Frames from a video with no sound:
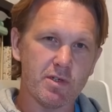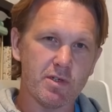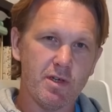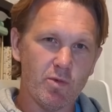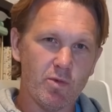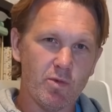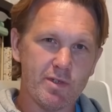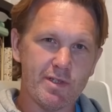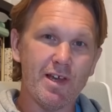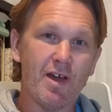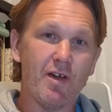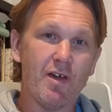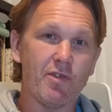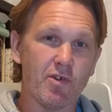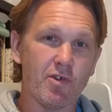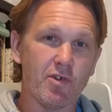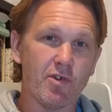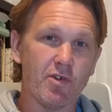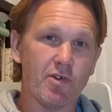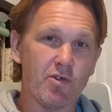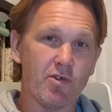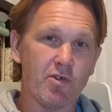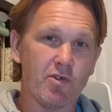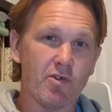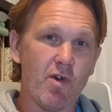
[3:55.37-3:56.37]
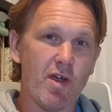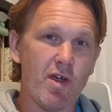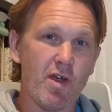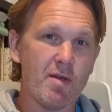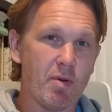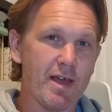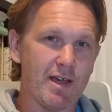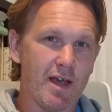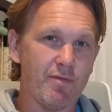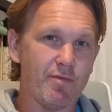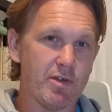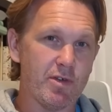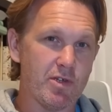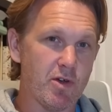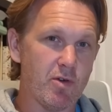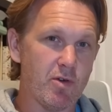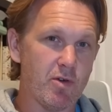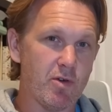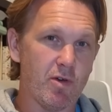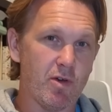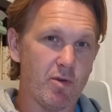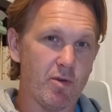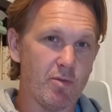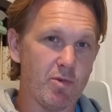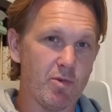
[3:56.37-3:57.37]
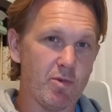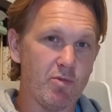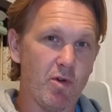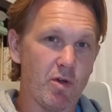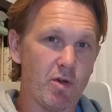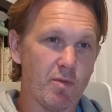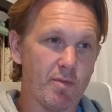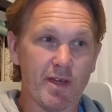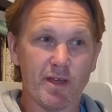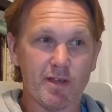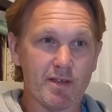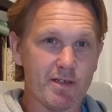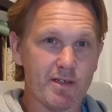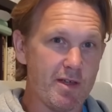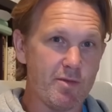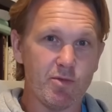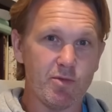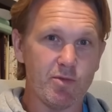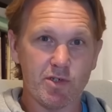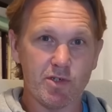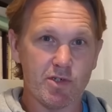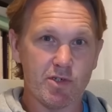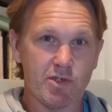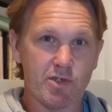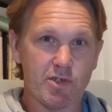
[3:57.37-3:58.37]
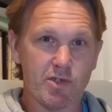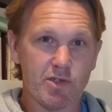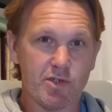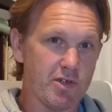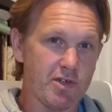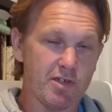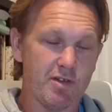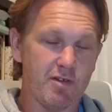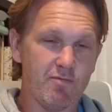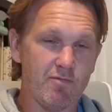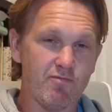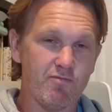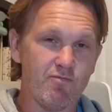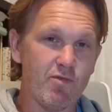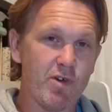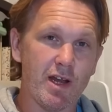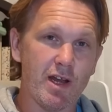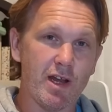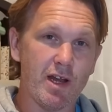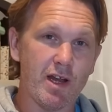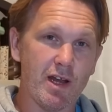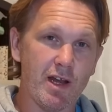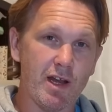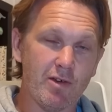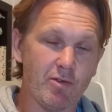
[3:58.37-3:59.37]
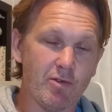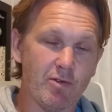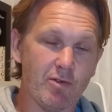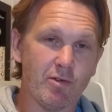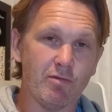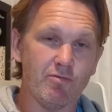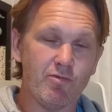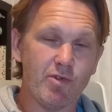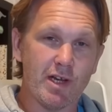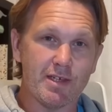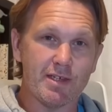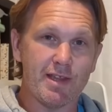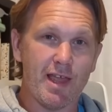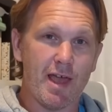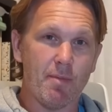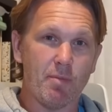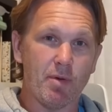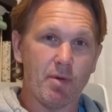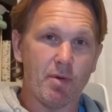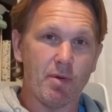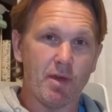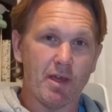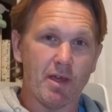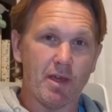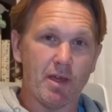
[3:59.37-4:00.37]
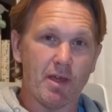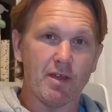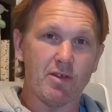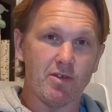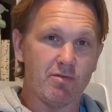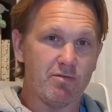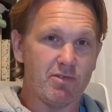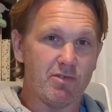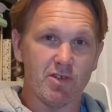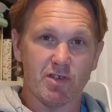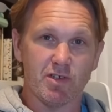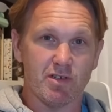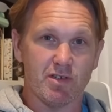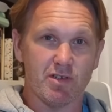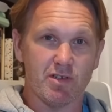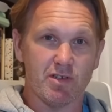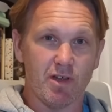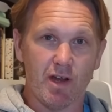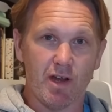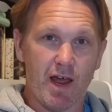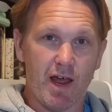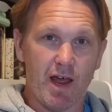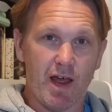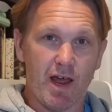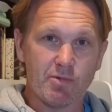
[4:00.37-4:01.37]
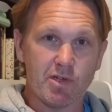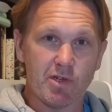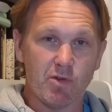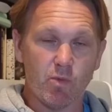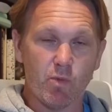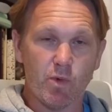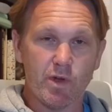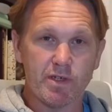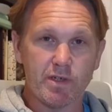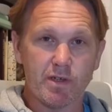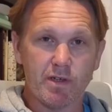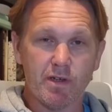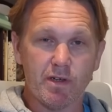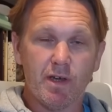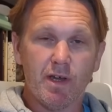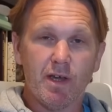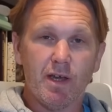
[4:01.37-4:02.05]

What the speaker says: the other great player to have in Jonah Lomu rugby, because he was just really little, really steppy, and you just an absolute wizard.